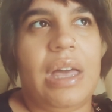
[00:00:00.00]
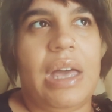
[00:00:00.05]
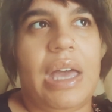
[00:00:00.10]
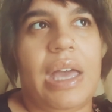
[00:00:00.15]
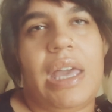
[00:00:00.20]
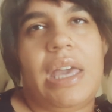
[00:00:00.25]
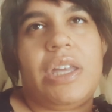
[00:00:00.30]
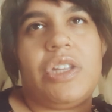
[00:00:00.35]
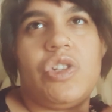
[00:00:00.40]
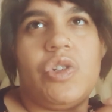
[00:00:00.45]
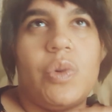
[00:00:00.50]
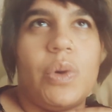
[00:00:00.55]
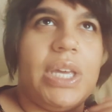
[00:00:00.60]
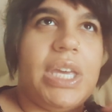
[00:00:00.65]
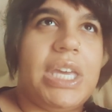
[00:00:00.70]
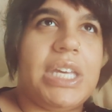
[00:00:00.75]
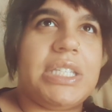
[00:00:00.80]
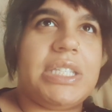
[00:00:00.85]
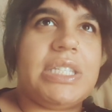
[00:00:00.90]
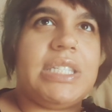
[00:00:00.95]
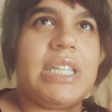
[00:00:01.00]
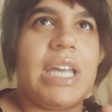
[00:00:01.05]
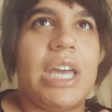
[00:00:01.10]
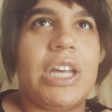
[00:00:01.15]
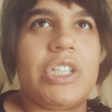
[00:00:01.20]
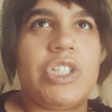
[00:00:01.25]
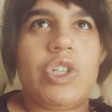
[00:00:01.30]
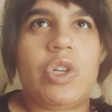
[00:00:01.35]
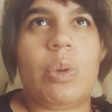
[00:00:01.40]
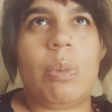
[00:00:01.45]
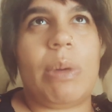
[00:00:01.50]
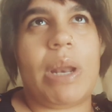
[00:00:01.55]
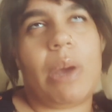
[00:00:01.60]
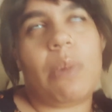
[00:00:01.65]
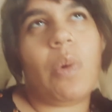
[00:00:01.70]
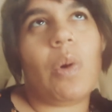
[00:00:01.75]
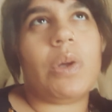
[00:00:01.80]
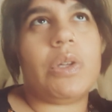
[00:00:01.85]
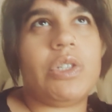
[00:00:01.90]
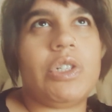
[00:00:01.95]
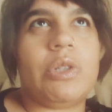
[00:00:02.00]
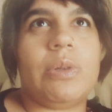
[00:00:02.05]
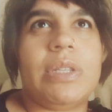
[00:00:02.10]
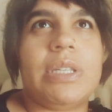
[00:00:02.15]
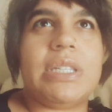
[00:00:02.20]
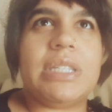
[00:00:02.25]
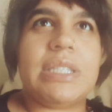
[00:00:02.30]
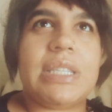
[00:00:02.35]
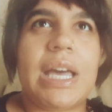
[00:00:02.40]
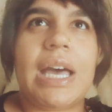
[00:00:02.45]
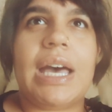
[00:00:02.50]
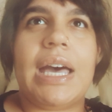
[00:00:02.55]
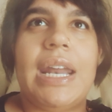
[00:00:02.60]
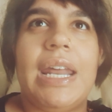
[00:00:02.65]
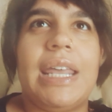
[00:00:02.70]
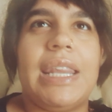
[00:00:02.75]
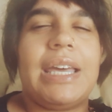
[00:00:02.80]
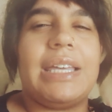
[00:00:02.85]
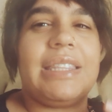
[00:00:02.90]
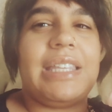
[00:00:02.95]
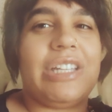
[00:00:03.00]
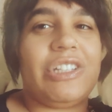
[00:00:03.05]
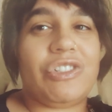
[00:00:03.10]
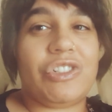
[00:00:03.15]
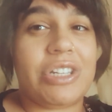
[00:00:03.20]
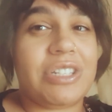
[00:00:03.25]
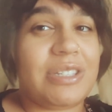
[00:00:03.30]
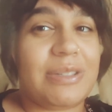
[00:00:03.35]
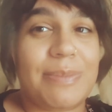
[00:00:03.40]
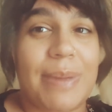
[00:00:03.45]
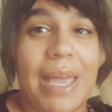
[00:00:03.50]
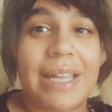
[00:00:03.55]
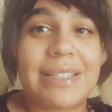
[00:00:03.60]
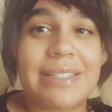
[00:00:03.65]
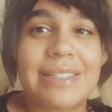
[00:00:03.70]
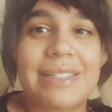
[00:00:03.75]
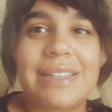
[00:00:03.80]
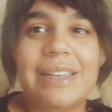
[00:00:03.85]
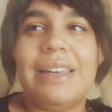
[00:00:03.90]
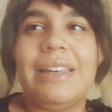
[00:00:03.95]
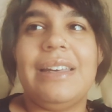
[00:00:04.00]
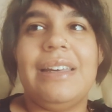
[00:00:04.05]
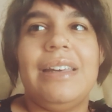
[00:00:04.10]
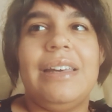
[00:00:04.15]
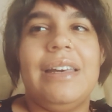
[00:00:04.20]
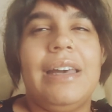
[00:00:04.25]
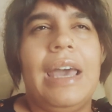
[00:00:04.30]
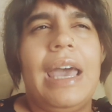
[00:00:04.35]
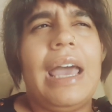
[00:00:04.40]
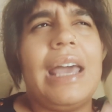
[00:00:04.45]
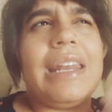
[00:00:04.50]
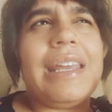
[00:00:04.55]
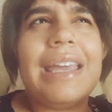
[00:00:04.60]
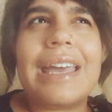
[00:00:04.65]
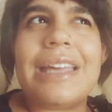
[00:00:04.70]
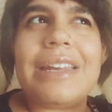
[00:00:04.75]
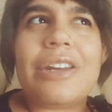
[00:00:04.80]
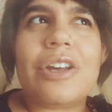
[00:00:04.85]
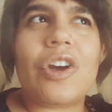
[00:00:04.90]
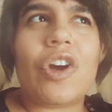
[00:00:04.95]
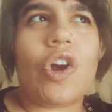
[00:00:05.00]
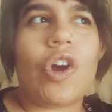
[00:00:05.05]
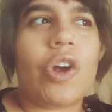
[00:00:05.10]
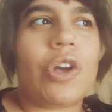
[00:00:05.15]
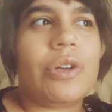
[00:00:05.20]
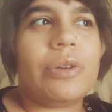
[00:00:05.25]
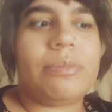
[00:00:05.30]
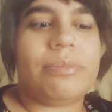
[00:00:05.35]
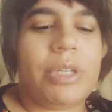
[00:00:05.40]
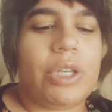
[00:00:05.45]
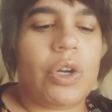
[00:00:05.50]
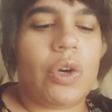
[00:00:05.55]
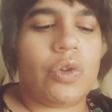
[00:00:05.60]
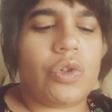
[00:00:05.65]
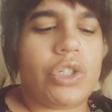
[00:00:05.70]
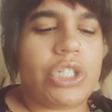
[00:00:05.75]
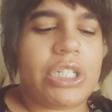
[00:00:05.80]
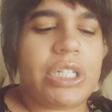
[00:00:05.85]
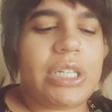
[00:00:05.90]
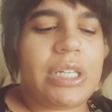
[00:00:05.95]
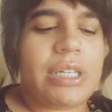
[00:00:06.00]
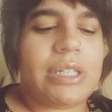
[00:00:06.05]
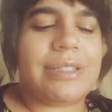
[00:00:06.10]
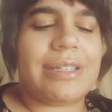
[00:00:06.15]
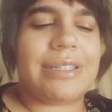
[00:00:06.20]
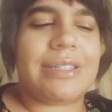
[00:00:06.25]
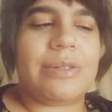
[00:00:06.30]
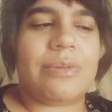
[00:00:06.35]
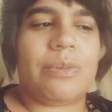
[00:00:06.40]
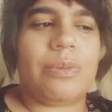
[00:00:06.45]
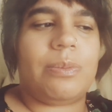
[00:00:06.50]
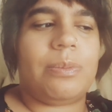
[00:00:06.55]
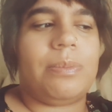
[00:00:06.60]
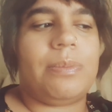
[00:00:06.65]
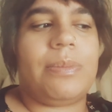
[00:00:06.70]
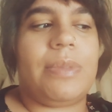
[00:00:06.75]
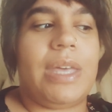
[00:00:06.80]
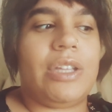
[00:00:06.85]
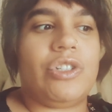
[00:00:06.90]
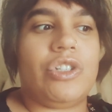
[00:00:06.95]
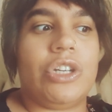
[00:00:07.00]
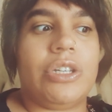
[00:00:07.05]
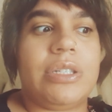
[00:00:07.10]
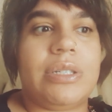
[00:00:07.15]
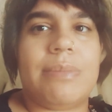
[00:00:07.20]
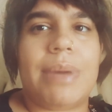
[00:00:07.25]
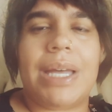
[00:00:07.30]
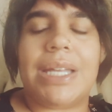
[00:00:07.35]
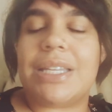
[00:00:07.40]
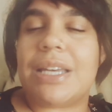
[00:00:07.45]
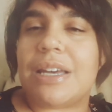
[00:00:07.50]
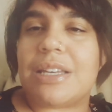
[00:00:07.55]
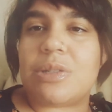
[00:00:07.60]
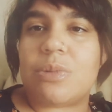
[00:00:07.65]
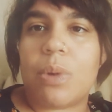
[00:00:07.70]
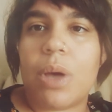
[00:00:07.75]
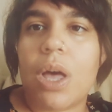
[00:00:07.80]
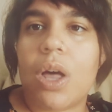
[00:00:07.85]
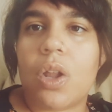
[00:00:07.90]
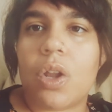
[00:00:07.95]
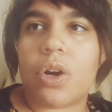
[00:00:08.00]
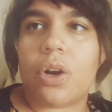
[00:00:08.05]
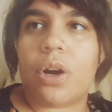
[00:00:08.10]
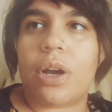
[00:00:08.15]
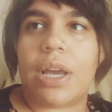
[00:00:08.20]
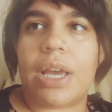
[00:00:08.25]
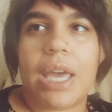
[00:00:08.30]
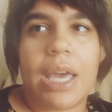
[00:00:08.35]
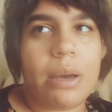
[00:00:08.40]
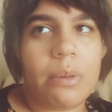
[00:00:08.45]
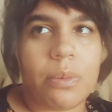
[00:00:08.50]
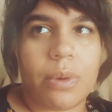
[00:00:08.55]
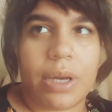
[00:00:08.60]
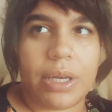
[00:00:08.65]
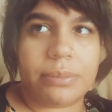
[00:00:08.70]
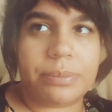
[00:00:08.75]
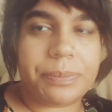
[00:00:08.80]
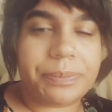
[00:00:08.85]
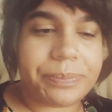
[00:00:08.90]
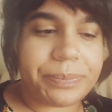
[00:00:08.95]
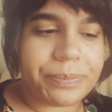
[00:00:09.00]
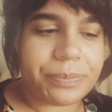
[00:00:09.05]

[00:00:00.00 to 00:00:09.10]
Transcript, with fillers: I hate you, I can't stand you, but I want you, and this and that, and like they just met. And again, her, you know, she doesn't, they just met as well, her and Kamran.